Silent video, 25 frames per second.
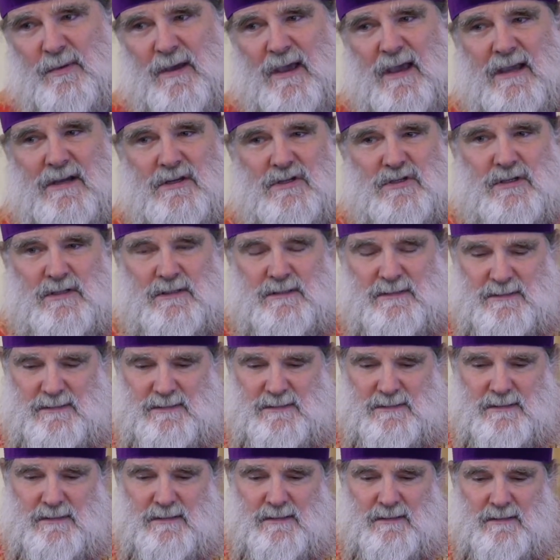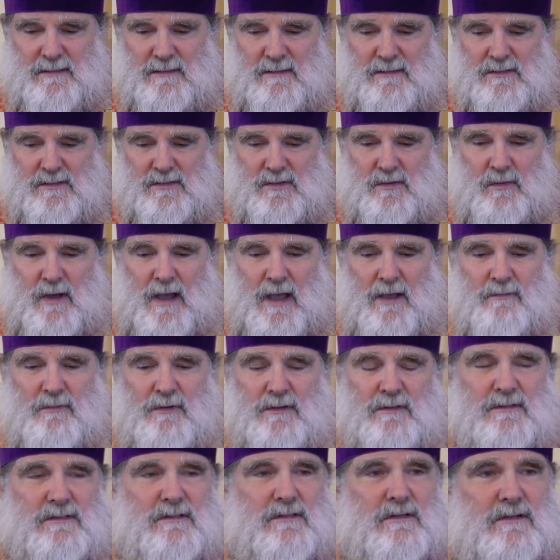patience. So I
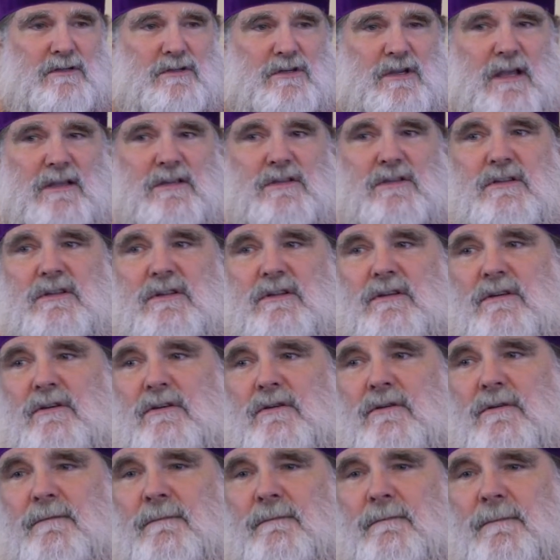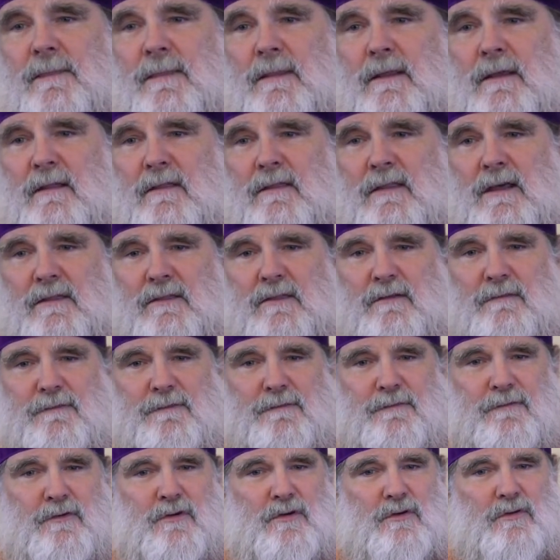would suggest to you that the
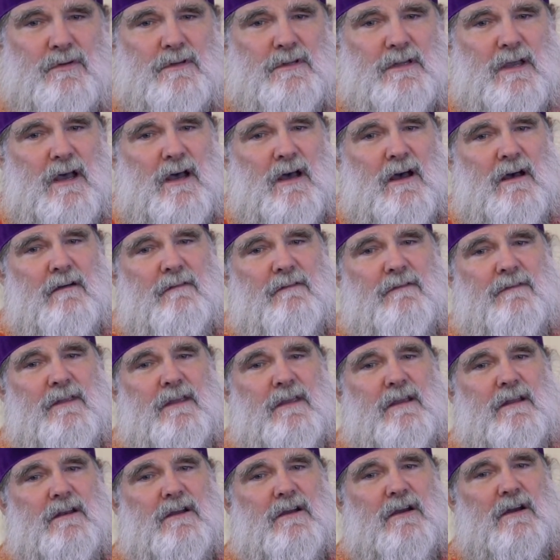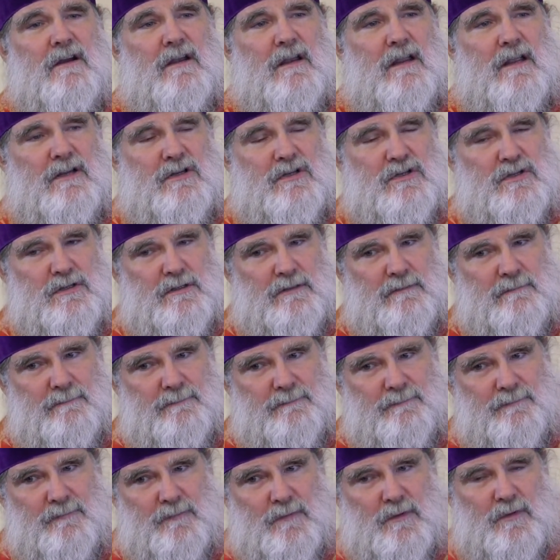fruit of the incarnation,
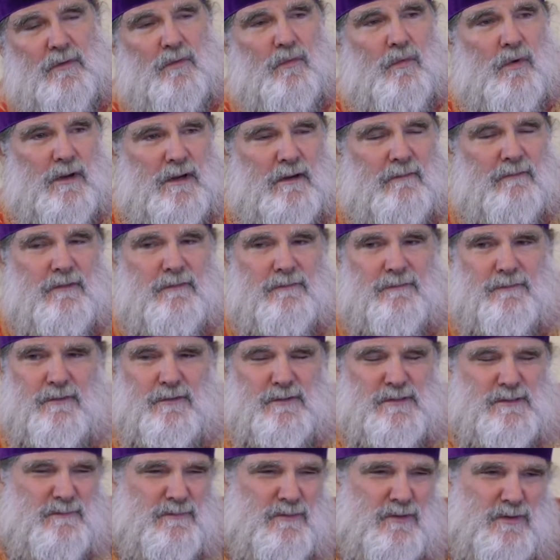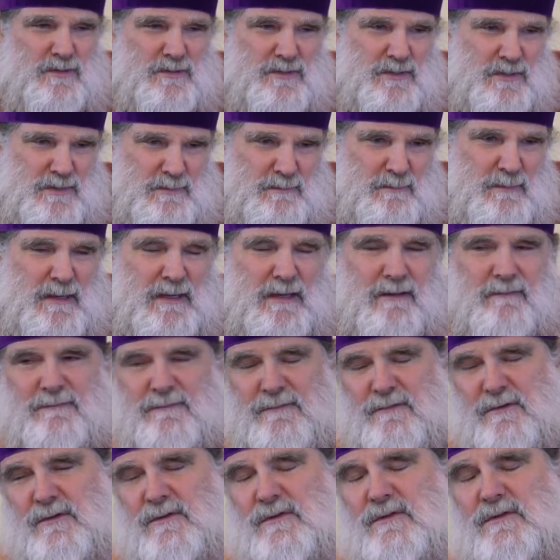one of the fruits, of course, there's many
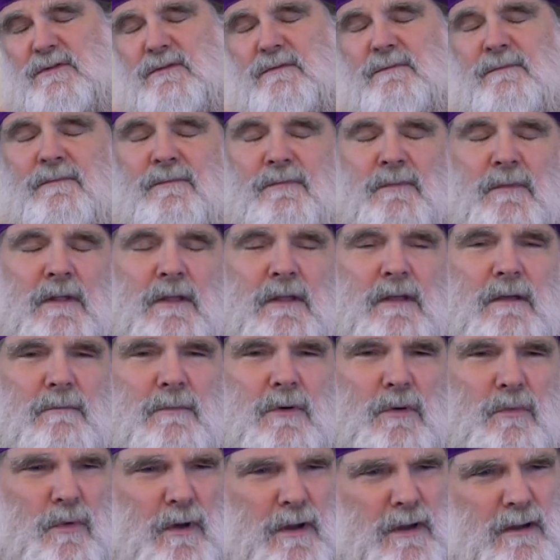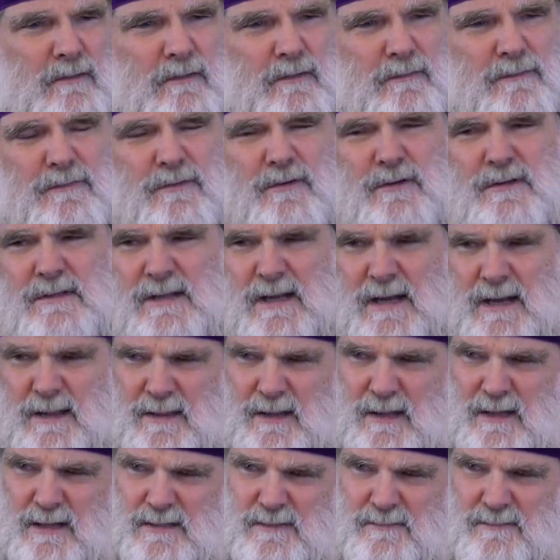fruits, but one of the fruits that I
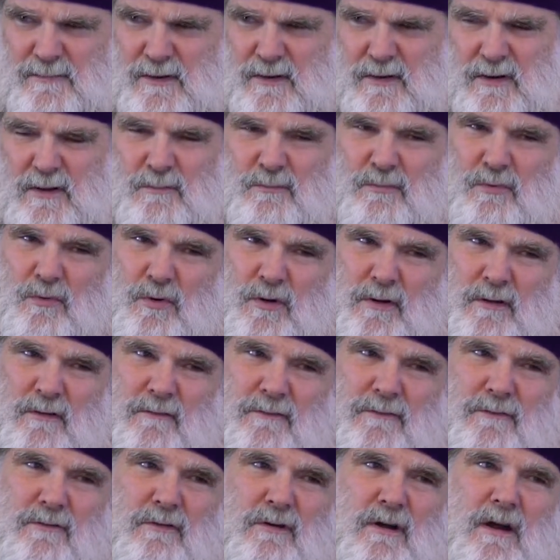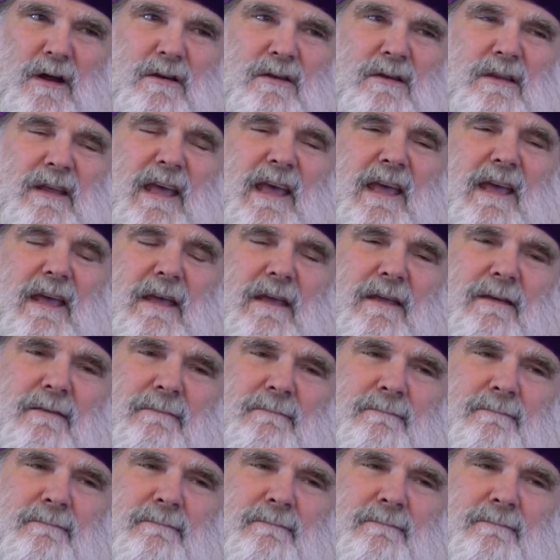think is very important for our day